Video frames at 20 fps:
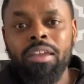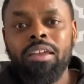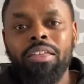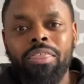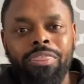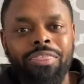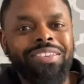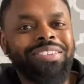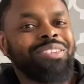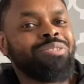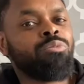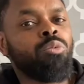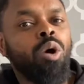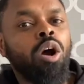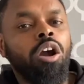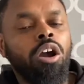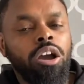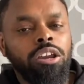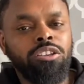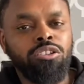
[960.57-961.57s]
This is what
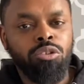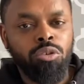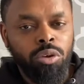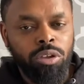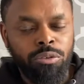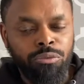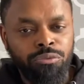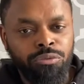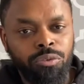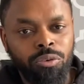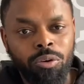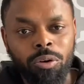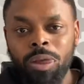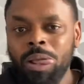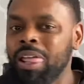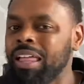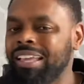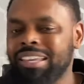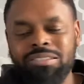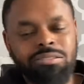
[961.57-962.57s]
God is looking for.
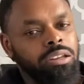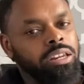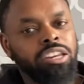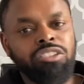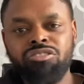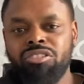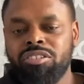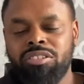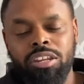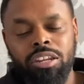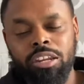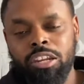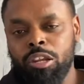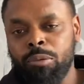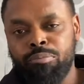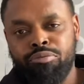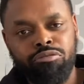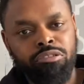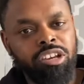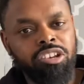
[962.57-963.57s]
He's not interested in the
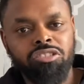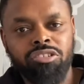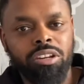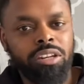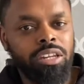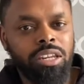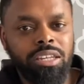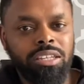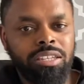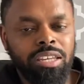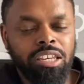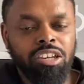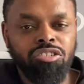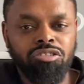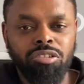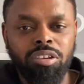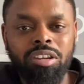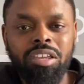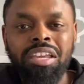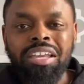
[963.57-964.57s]
preaching and the
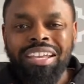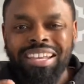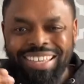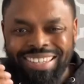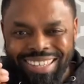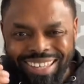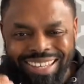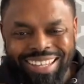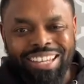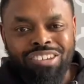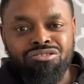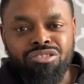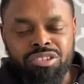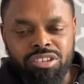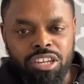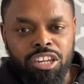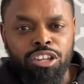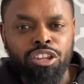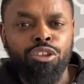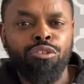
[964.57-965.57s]
teaching. He's interested
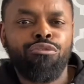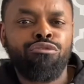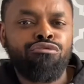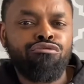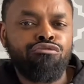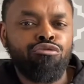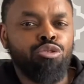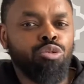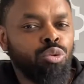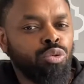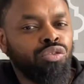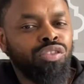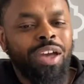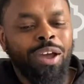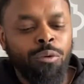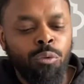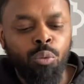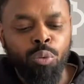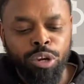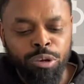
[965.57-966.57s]
in the fruit that
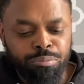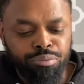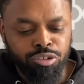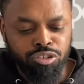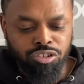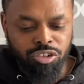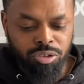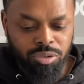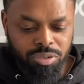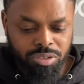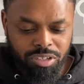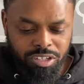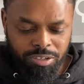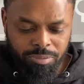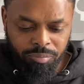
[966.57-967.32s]
we produce.